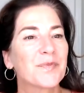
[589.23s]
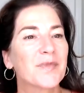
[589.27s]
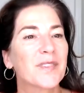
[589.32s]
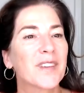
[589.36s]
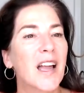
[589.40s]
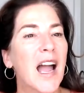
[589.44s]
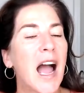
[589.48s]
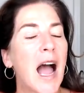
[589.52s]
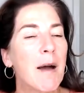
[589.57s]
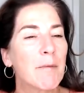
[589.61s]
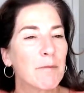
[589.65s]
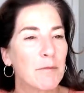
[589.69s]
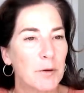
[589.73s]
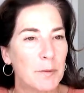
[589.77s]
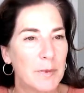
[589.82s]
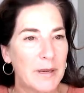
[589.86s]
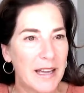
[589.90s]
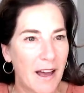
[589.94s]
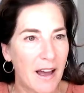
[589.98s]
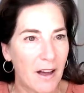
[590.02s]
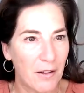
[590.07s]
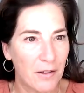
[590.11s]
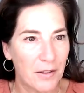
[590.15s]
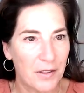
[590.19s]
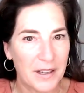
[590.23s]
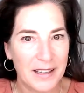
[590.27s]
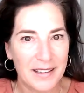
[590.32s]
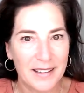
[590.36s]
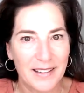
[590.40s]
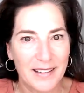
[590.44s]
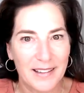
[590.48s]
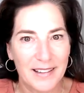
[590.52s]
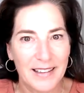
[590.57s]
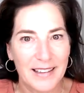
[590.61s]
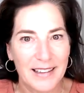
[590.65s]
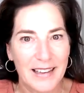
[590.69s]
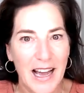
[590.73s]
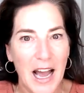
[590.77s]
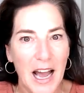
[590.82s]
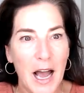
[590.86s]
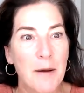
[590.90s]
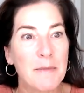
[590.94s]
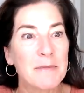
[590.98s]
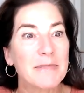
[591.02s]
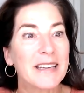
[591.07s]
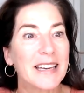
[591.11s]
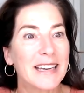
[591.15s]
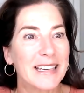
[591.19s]
I'm going to be healthy. I'm
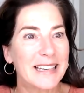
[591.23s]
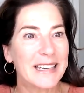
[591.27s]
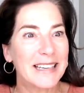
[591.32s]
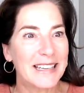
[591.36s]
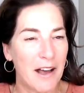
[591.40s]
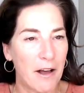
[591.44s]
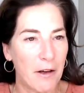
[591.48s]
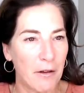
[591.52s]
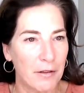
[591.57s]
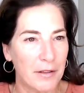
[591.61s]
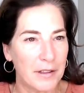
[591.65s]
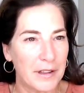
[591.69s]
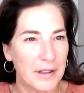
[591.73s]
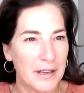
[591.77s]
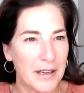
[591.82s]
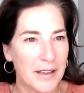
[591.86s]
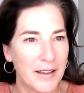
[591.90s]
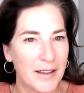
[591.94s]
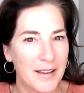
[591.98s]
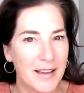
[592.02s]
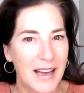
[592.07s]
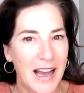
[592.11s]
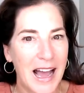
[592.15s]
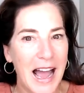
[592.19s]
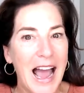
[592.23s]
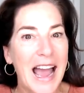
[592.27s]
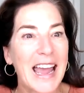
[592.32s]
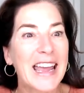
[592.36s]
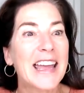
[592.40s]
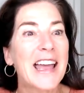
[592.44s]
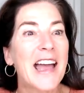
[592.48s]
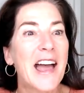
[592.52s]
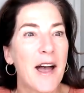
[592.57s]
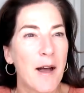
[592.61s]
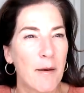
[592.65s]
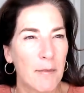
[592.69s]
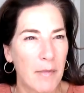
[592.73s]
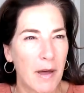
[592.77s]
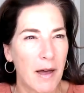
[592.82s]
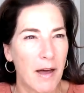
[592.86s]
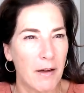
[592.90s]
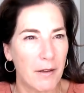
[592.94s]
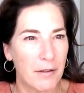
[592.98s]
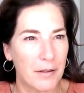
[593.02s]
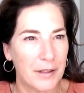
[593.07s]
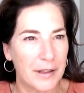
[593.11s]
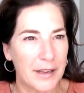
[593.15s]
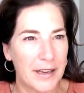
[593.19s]
getting healthy. I am
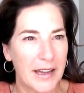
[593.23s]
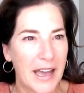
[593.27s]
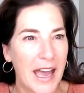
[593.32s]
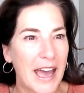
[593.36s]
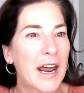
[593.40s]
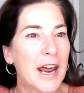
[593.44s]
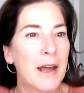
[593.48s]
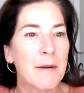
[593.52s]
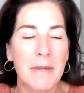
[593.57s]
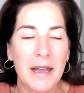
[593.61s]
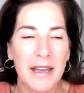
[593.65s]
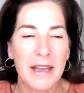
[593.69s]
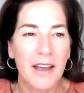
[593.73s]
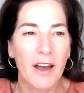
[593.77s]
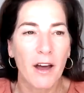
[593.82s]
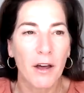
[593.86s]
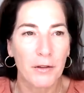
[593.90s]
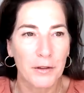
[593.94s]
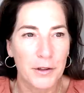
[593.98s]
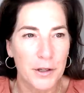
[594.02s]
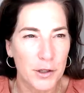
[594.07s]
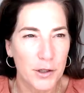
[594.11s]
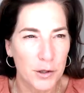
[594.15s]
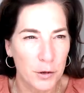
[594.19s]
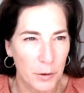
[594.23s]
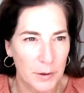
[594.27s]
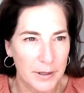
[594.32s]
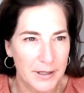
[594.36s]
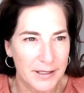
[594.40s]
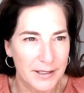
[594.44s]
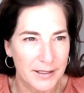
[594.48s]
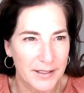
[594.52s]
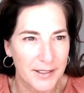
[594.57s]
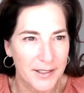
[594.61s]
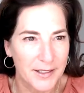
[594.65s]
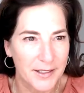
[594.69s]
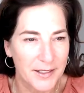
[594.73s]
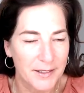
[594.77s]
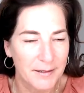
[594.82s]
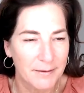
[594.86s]
healthy, and I make healthy choices.